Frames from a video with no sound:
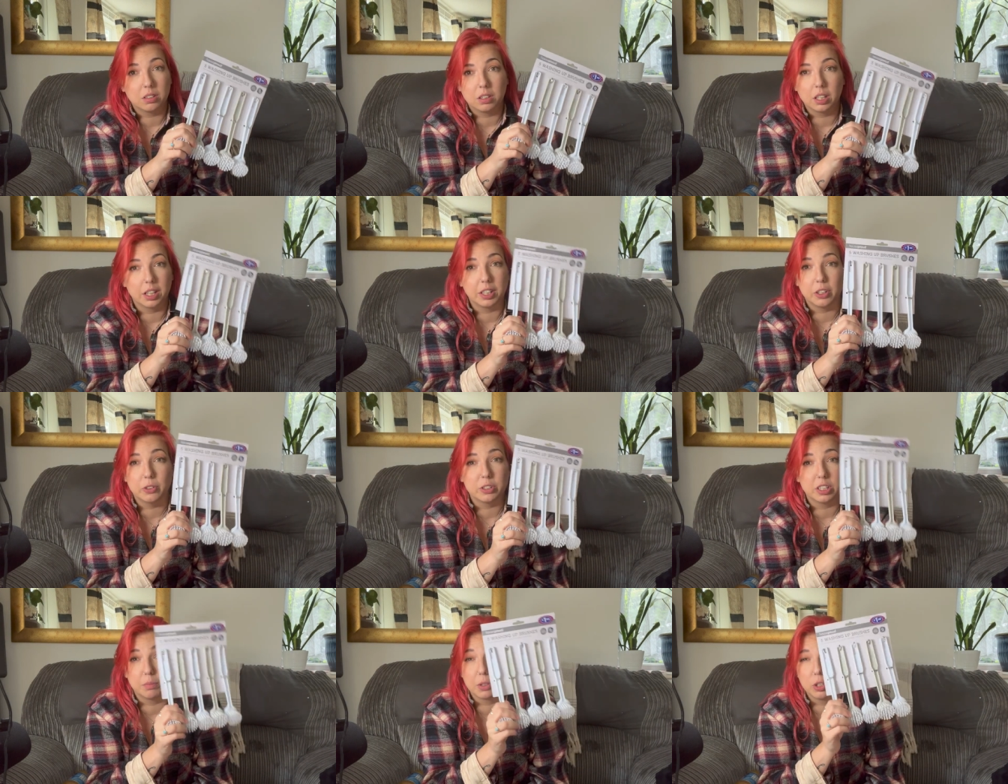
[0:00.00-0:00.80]
Gonna
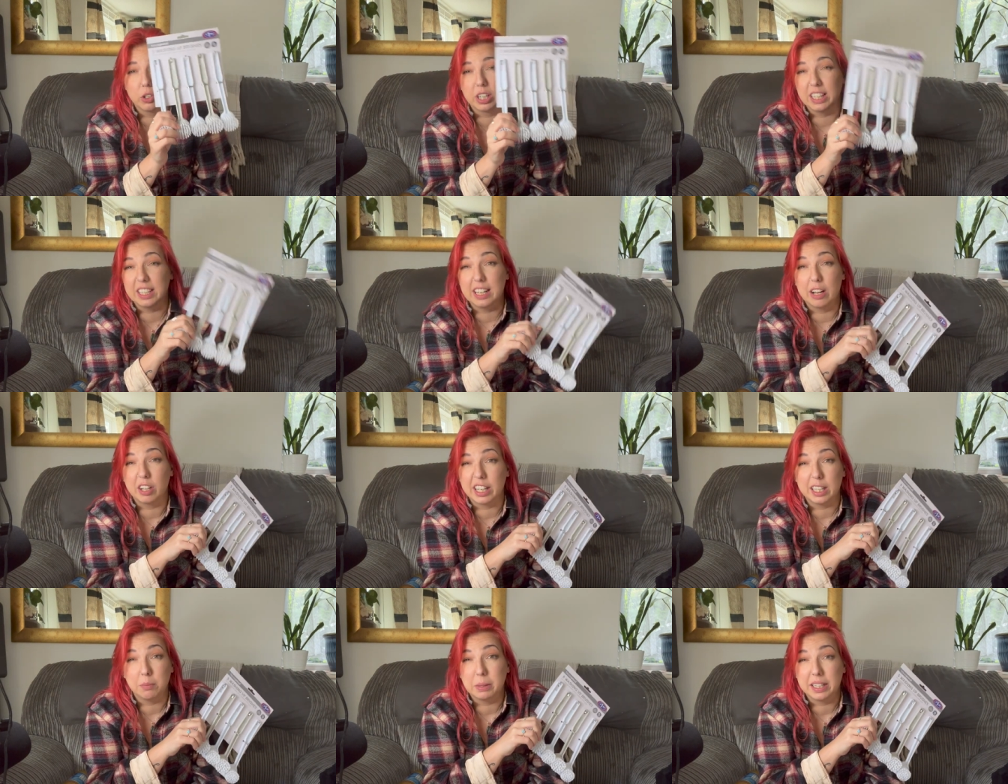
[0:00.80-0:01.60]
use them, gotta clean out a
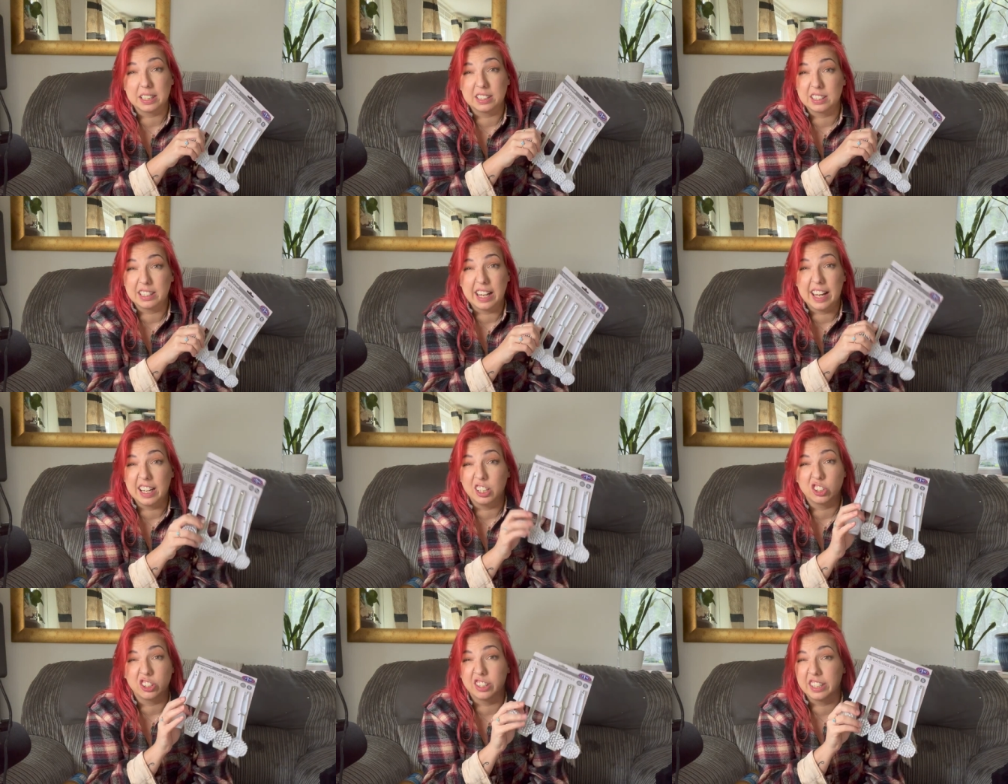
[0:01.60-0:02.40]
guinea pig
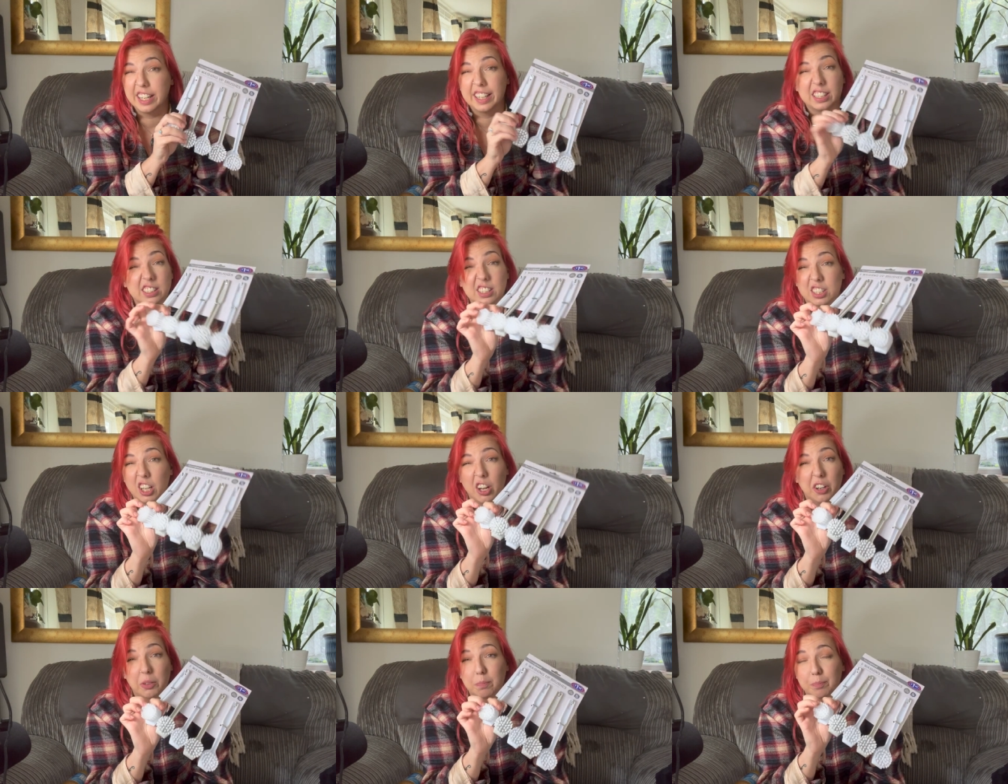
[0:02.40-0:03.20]
cage and things, so